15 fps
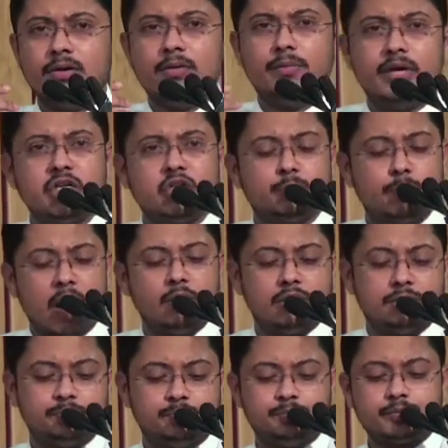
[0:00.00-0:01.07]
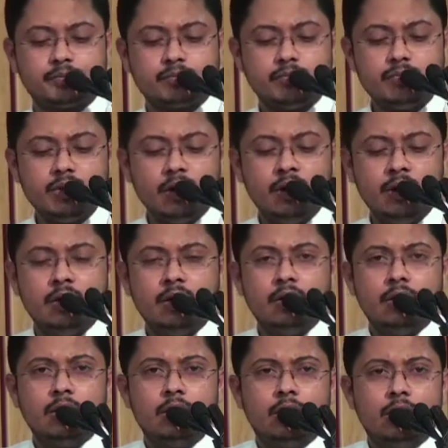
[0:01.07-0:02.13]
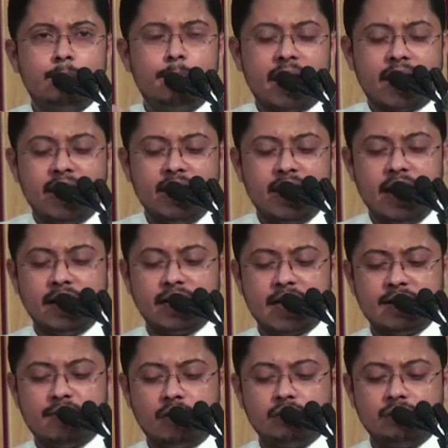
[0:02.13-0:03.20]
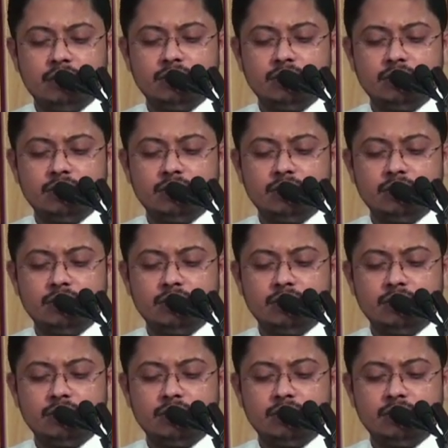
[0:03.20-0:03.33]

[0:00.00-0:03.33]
British power. Macintyre gave out